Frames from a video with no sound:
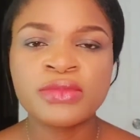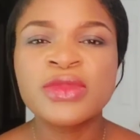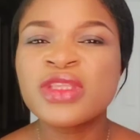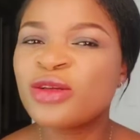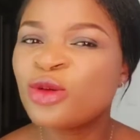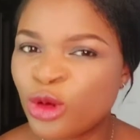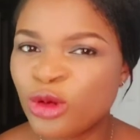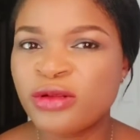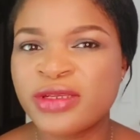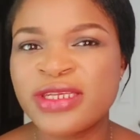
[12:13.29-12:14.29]
The
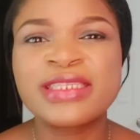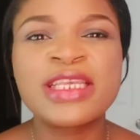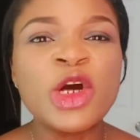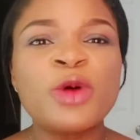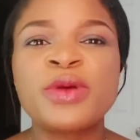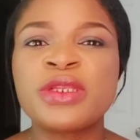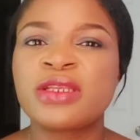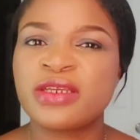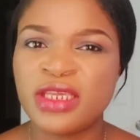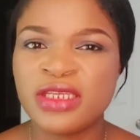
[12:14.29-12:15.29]
goal is helping the
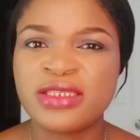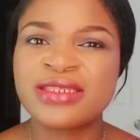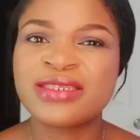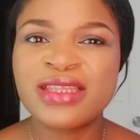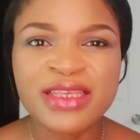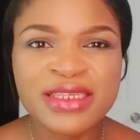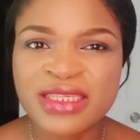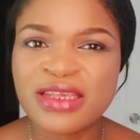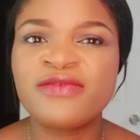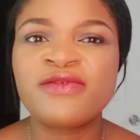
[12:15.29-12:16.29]
kids stay
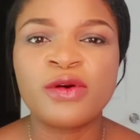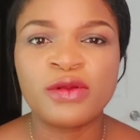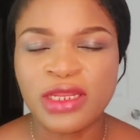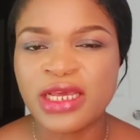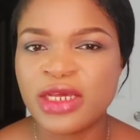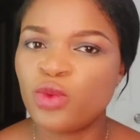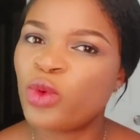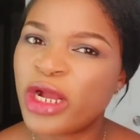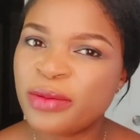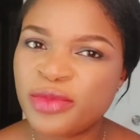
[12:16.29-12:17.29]
safe online
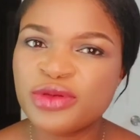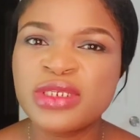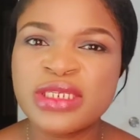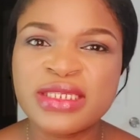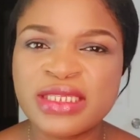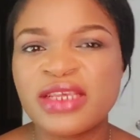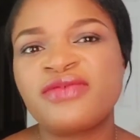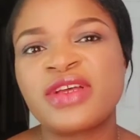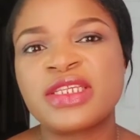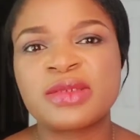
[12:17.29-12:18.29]
while building safe
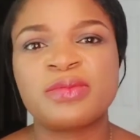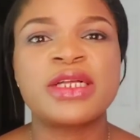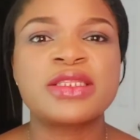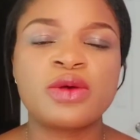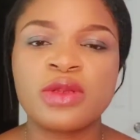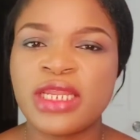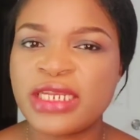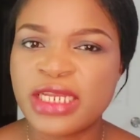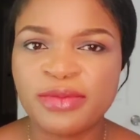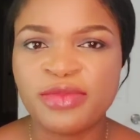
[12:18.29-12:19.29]
and smart online
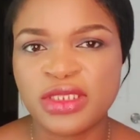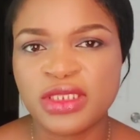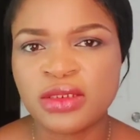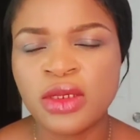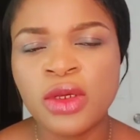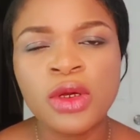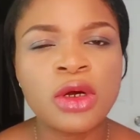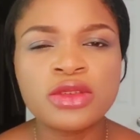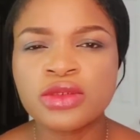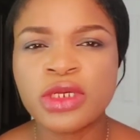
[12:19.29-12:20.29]
habits.
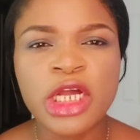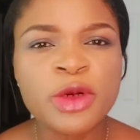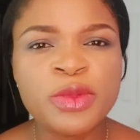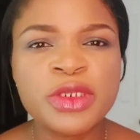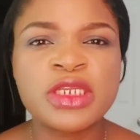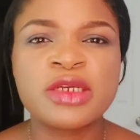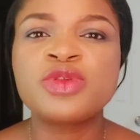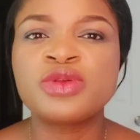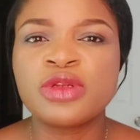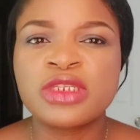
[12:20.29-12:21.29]
Also helping them
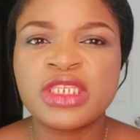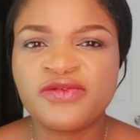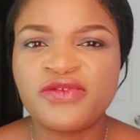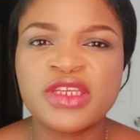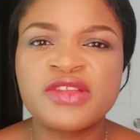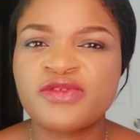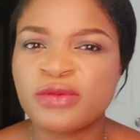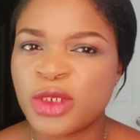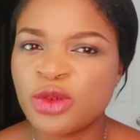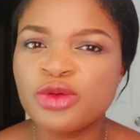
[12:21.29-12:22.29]
to not deviate from
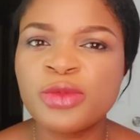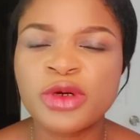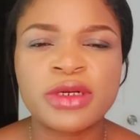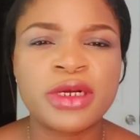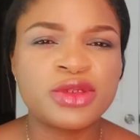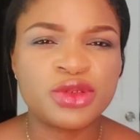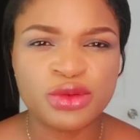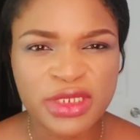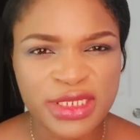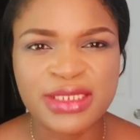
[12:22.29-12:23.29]
the good morals you
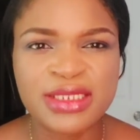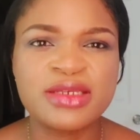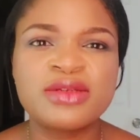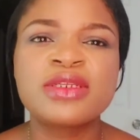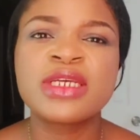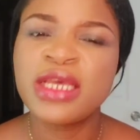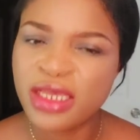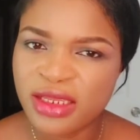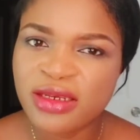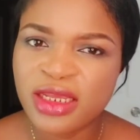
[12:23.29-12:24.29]
instilled
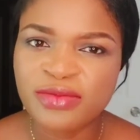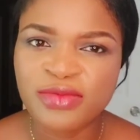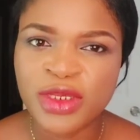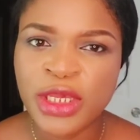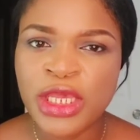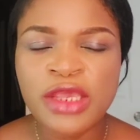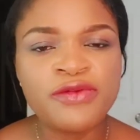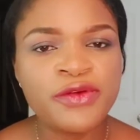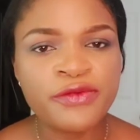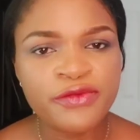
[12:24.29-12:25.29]
in them. If
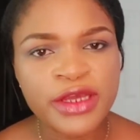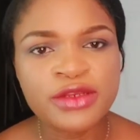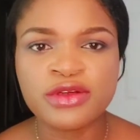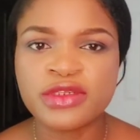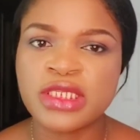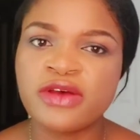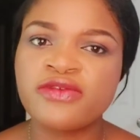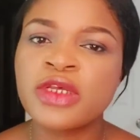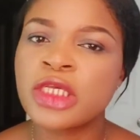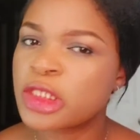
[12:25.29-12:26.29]
you find yourself
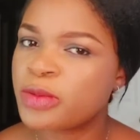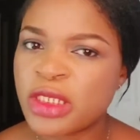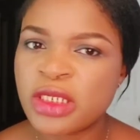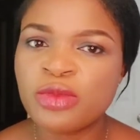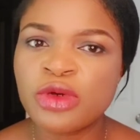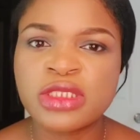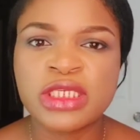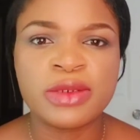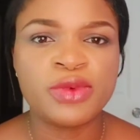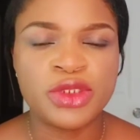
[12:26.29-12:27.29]
spending more
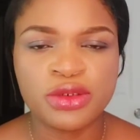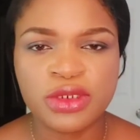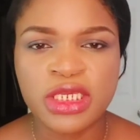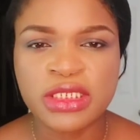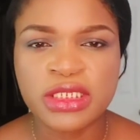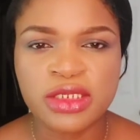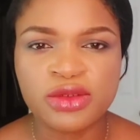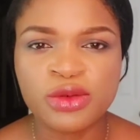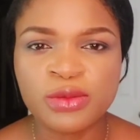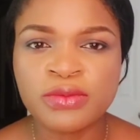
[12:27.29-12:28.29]
time with your kids at
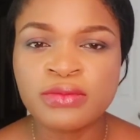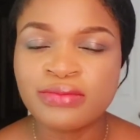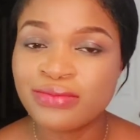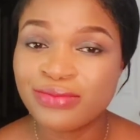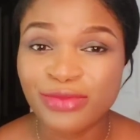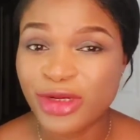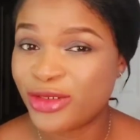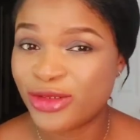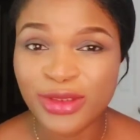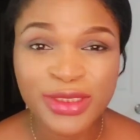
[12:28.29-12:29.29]
home, by
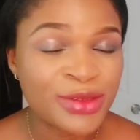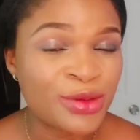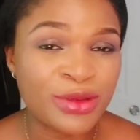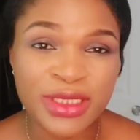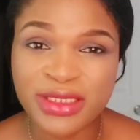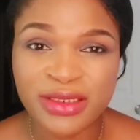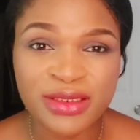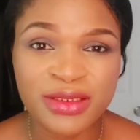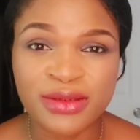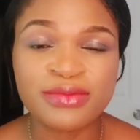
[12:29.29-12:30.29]
choice or
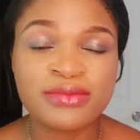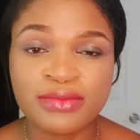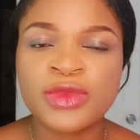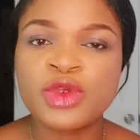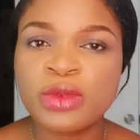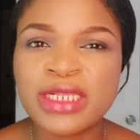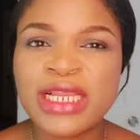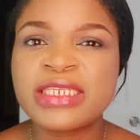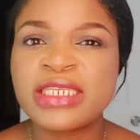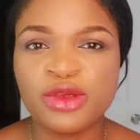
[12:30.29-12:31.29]
necessity, you'll be
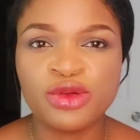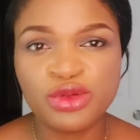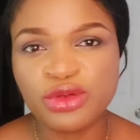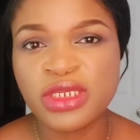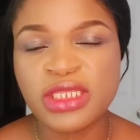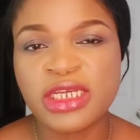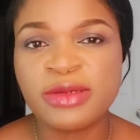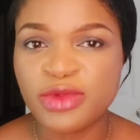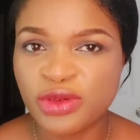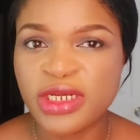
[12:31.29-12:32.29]
glad that you took the time
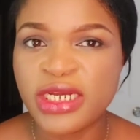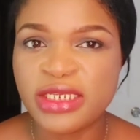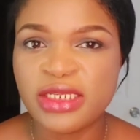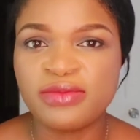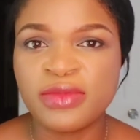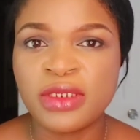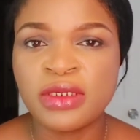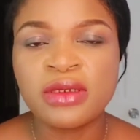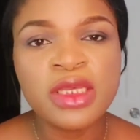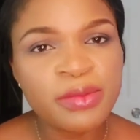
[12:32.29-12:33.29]
to guide them.
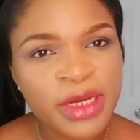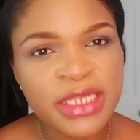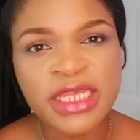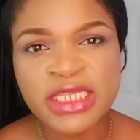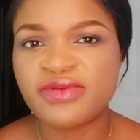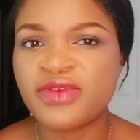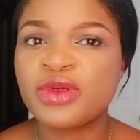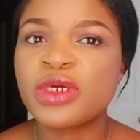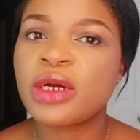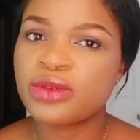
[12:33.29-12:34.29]
In my next video,
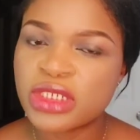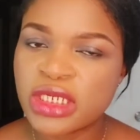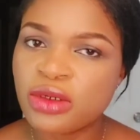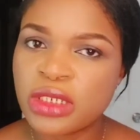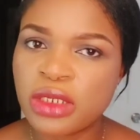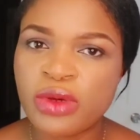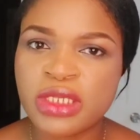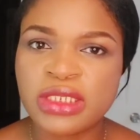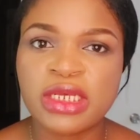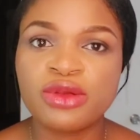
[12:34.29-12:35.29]
I will share other
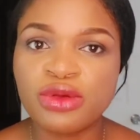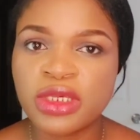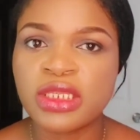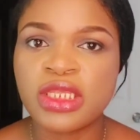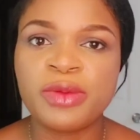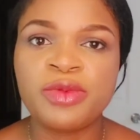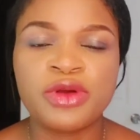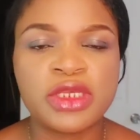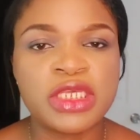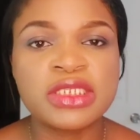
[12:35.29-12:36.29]
ways that you can keep your
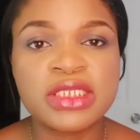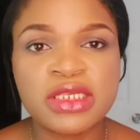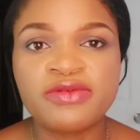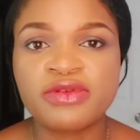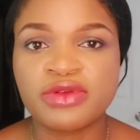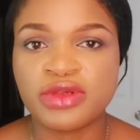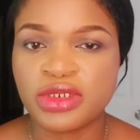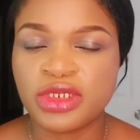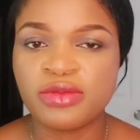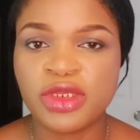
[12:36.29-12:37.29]
kids safe from
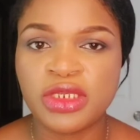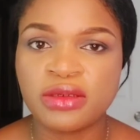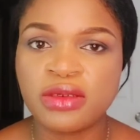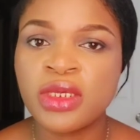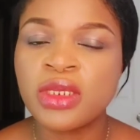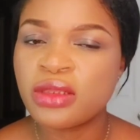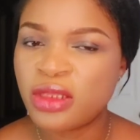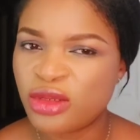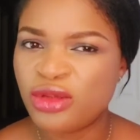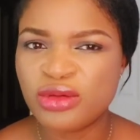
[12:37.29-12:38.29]
social media.
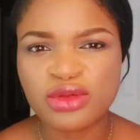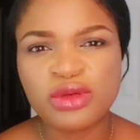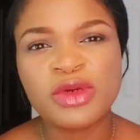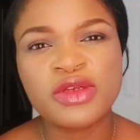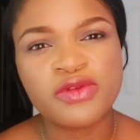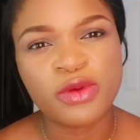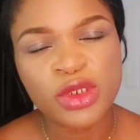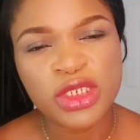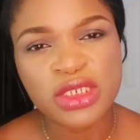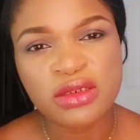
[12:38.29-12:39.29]
Thank you so much for
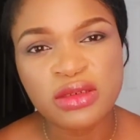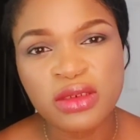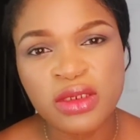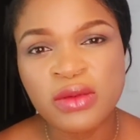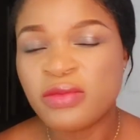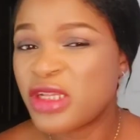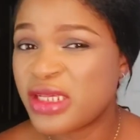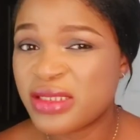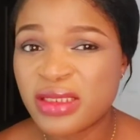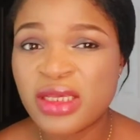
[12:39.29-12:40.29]
watching.
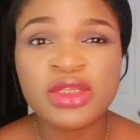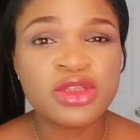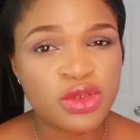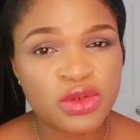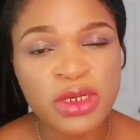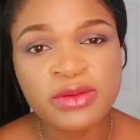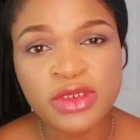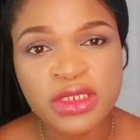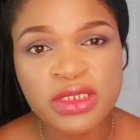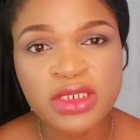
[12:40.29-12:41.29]
Please subscribe to
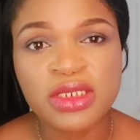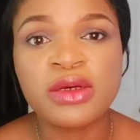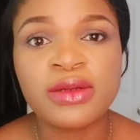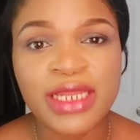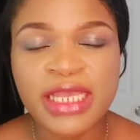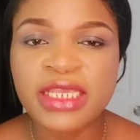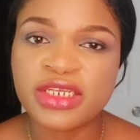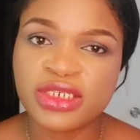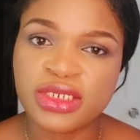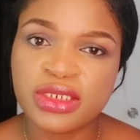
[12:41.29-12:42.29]
this channel, like and
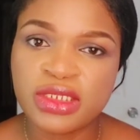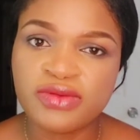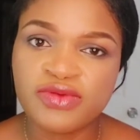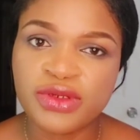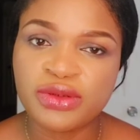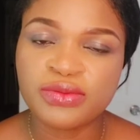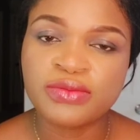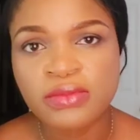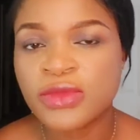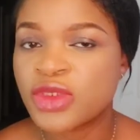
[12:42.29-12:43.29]
share this video.
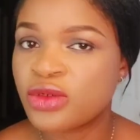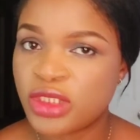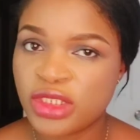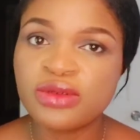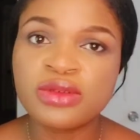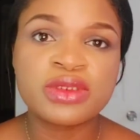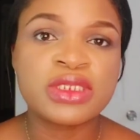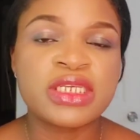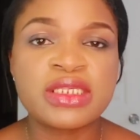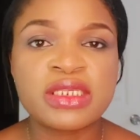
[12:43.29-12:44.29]
Continue to
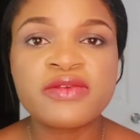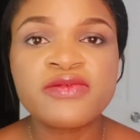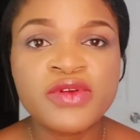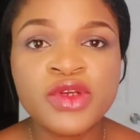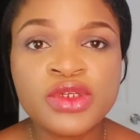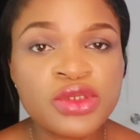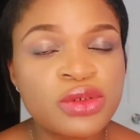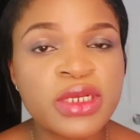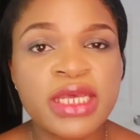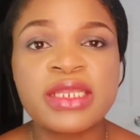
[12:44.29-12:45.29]
stay safe, show
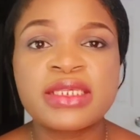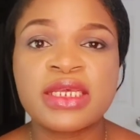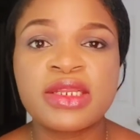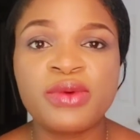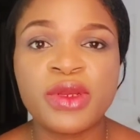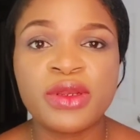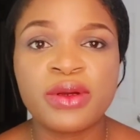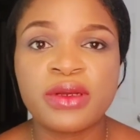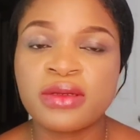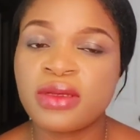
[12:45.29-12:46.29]
kindness anywhere you
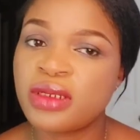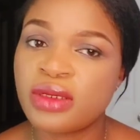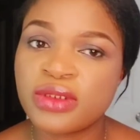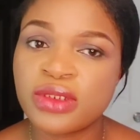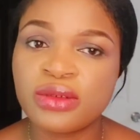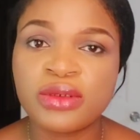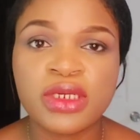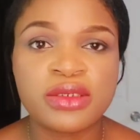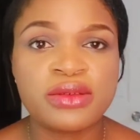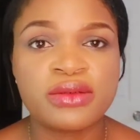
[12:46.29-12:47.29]
are, and I'll see you
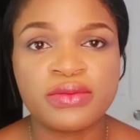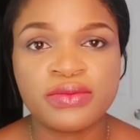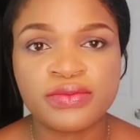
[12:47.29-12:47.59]
guys soon.